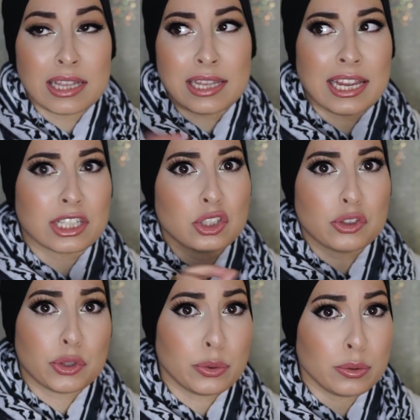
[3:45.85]
like
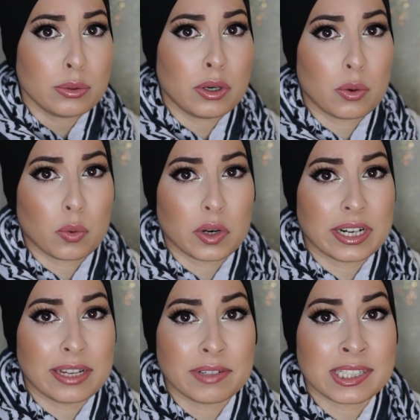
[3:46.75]
two or
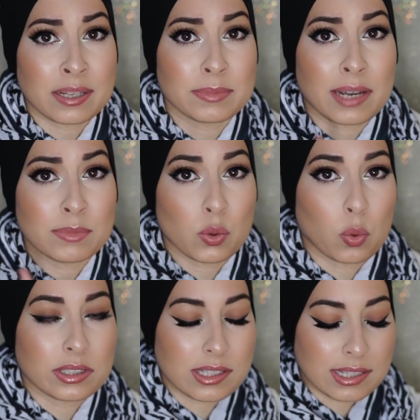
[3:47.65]
even sometimes
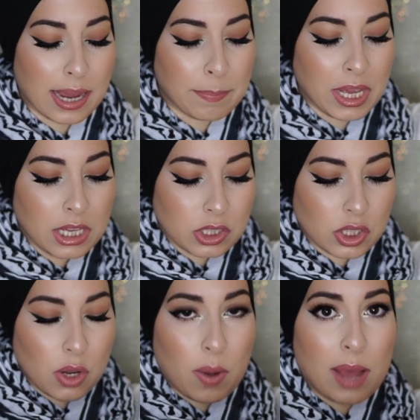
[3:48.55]
one step,
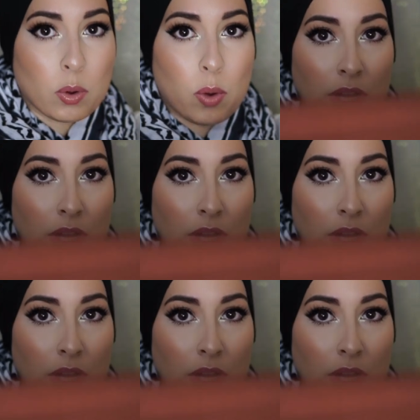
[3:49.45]
so I will